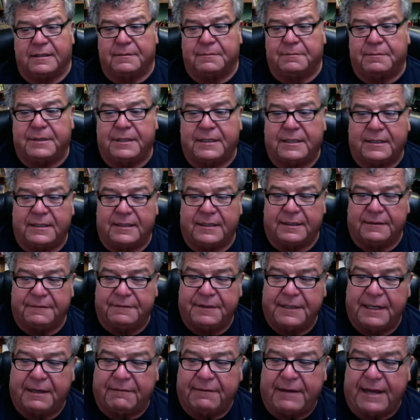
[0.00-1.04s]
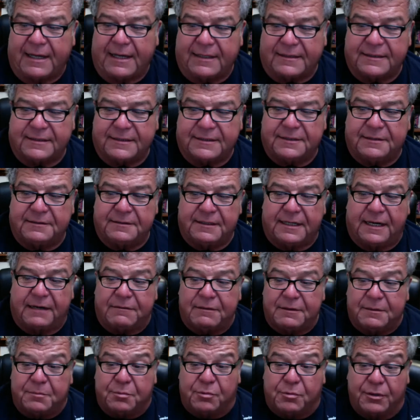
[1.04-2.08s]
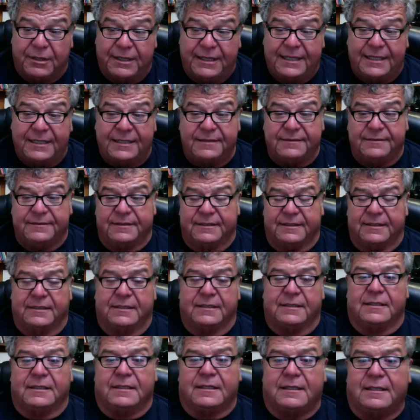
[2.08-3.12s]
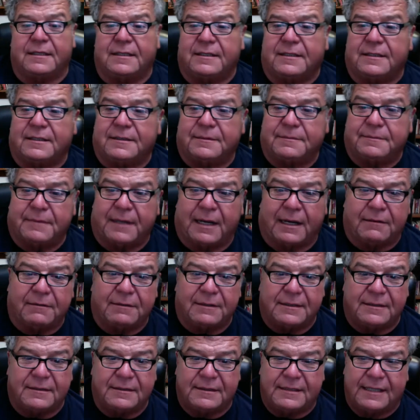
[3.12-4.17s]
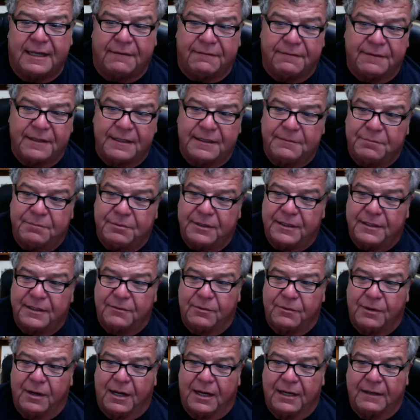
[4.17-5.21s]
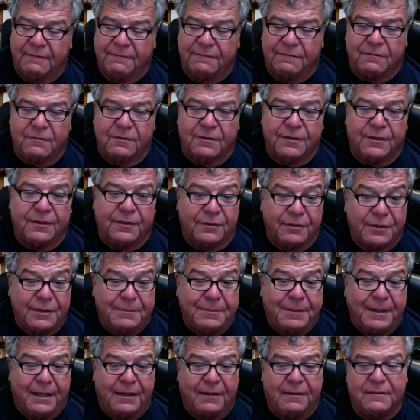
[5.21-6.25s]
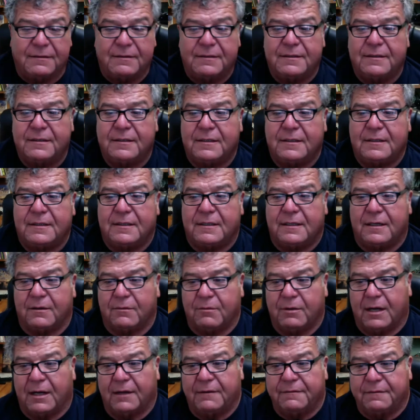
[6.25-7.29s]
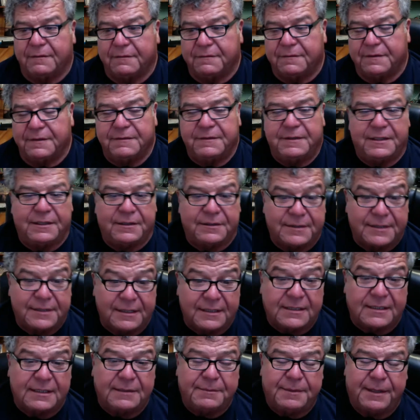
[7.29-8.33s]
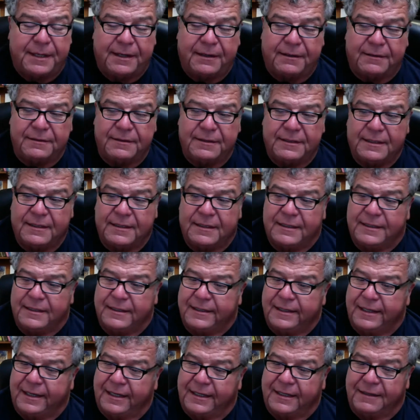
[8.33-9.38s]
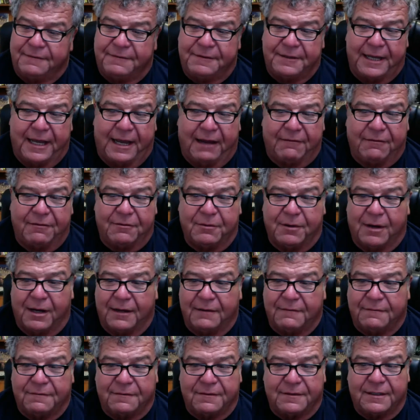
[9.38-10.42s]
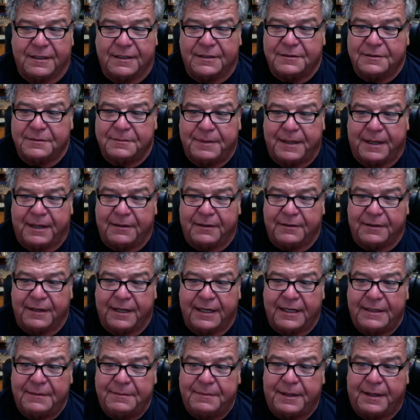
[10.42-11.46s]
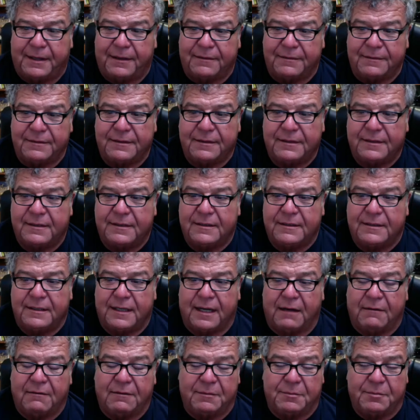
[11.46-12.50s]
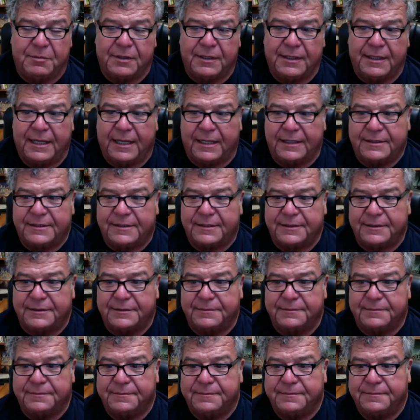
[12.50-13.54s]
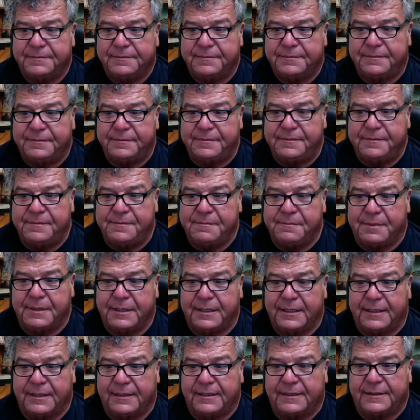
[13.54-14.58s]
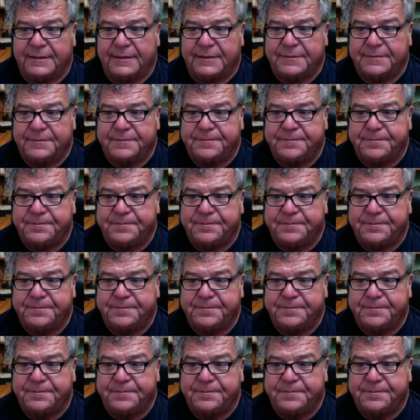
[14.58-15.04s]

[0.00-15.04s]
But if you have access to it, I would bring it. I would definitely bring a rod for 30-pound, a rod for 50 or 60-pound. And if you have a rod for 100-pound or 80-pound, I would bring that too. But, I